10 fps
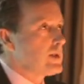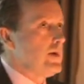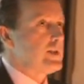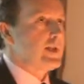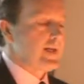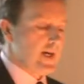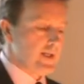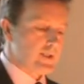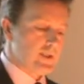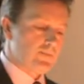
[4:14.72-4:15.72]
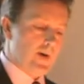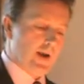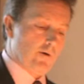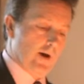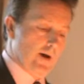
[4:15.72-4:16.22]
So it's against this
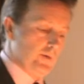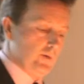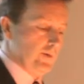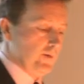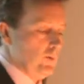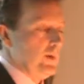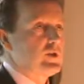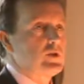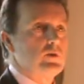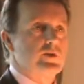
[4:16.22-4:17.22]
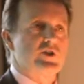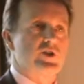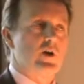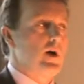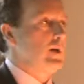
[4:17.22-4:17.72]
background that we've sought to
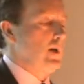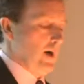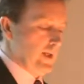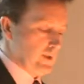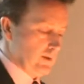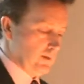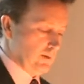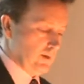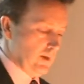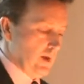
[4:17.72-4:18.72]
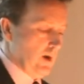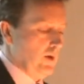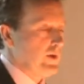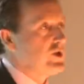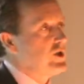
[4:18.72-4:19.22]
shine a light
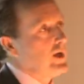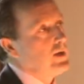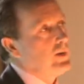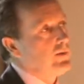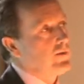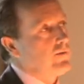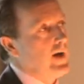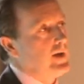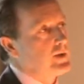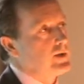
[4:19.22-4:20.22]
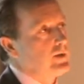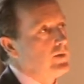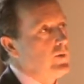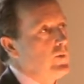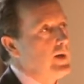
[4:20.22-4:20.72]
on the genuine threats
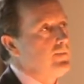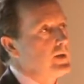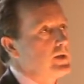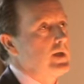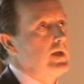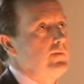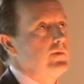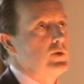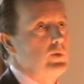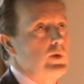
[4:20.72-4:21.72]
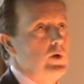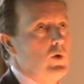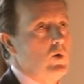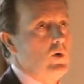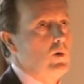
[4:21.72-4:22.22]
that we perceive to
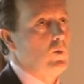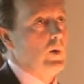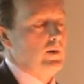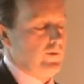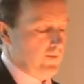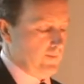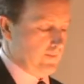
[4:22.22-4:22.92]
your wealth,